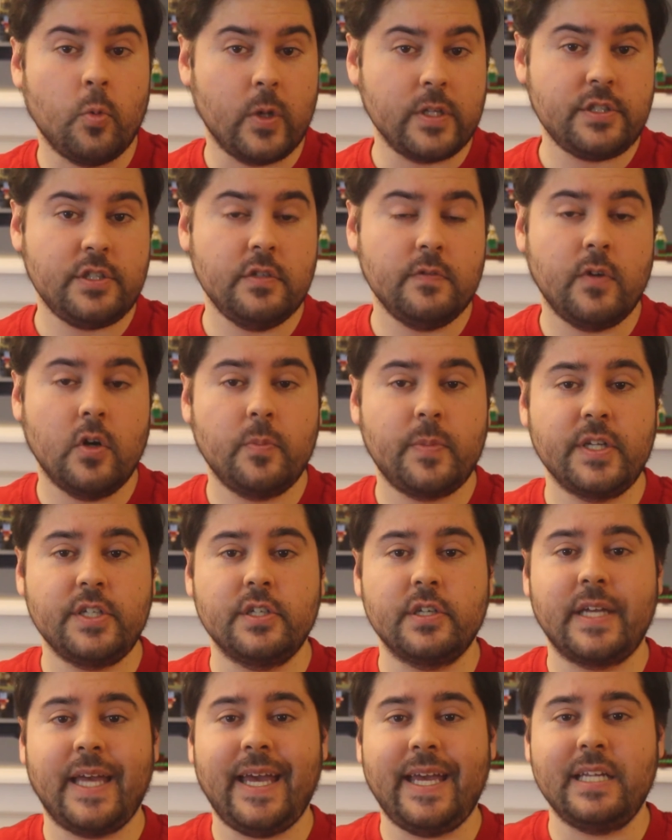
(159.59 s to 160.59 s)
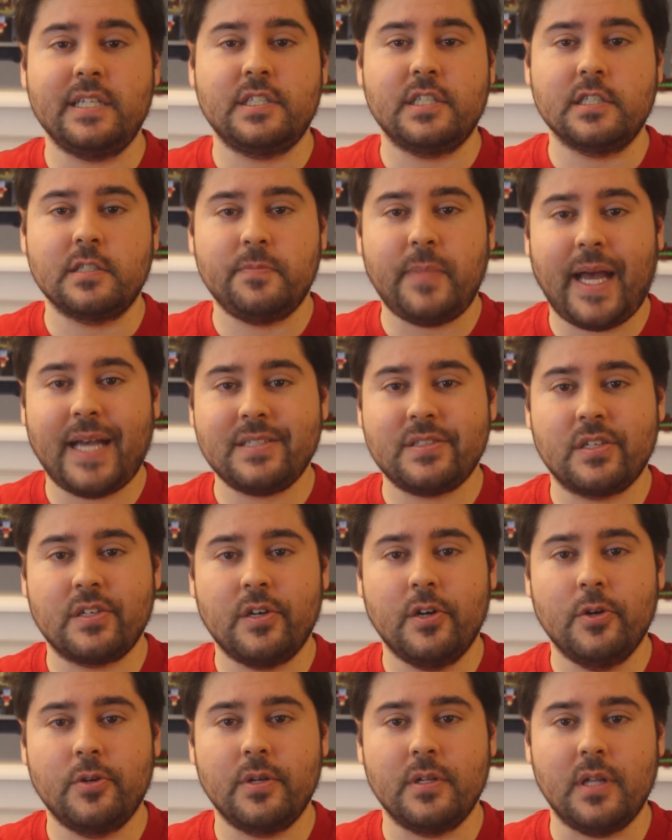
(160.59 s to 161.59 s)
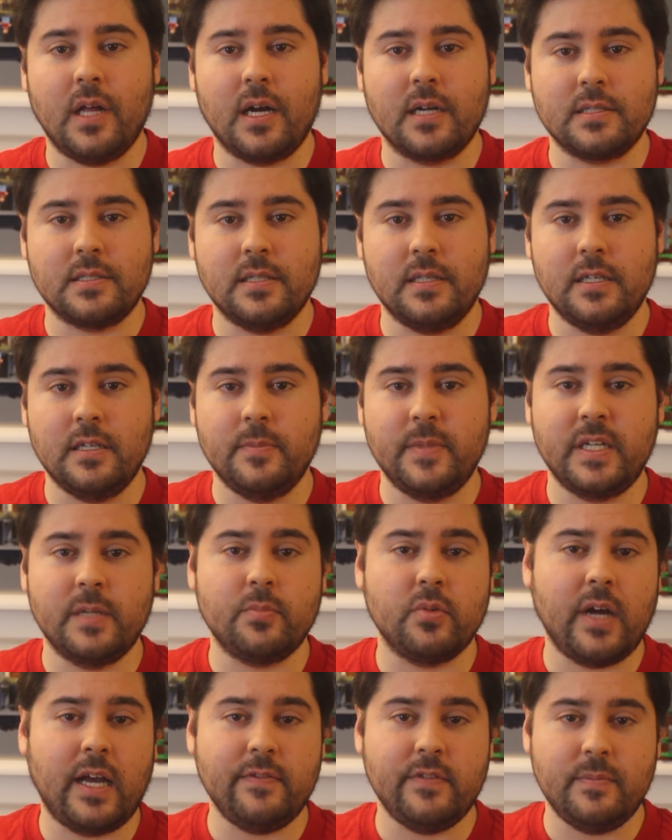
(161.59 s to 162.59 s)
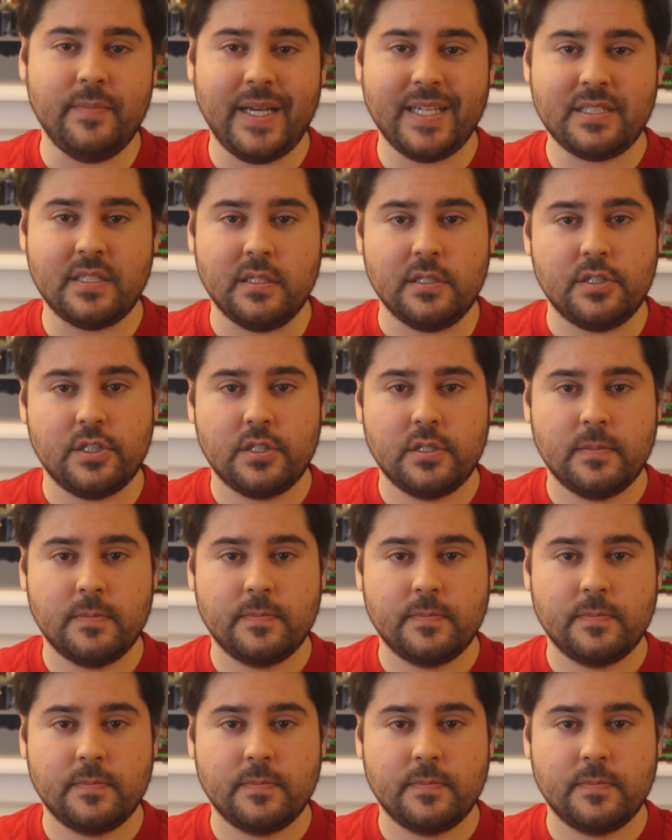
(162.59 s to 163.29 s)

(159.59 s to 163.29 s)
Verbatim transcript: Once you've opened your gate, just pass the code along to them in a private message.